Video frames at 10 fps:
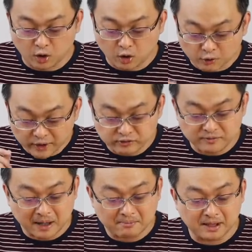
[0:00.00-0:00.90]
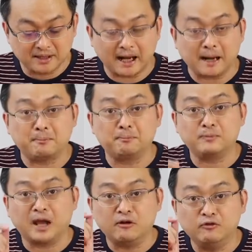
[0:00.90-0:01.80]
always remember that
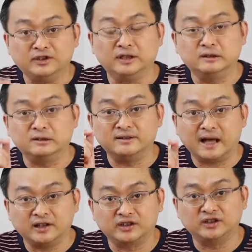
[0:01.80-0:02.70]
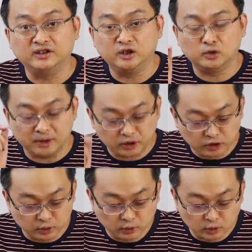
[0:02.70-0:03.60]
every single analysis need to be
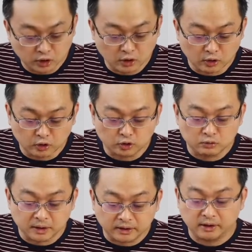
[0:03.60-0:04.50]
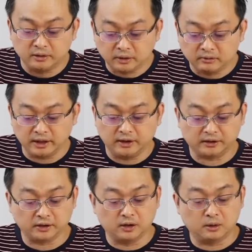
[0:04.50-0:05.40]
tuned to material needs.